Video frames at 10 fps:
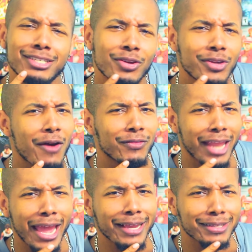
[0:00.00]
so
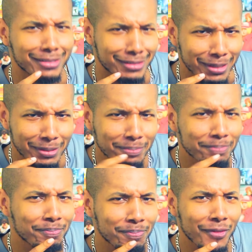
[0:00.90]
y'all nasty
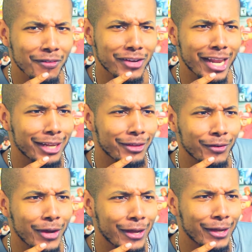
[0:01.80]
for that
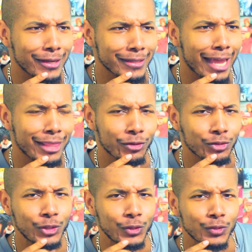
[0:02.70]
little uh that
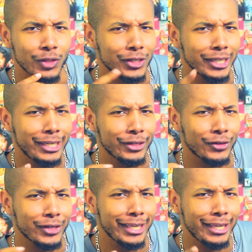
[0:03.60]
little tune. The
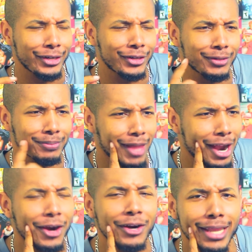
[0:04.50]
ear ear.
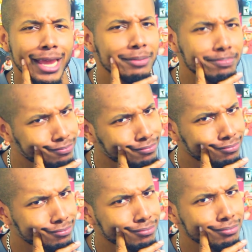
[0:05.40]
I heard that.
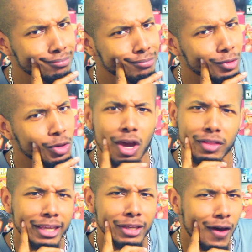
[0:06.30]
Who
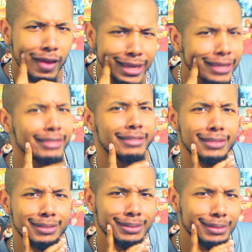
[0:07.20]
y'all think y'all
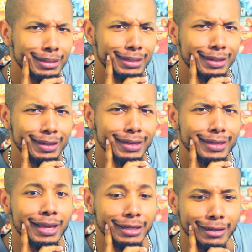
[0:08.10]
is?
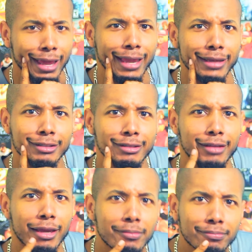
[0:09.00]
You
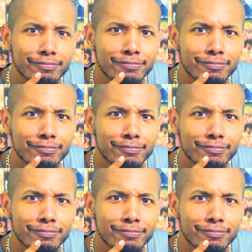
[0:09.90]
nasty.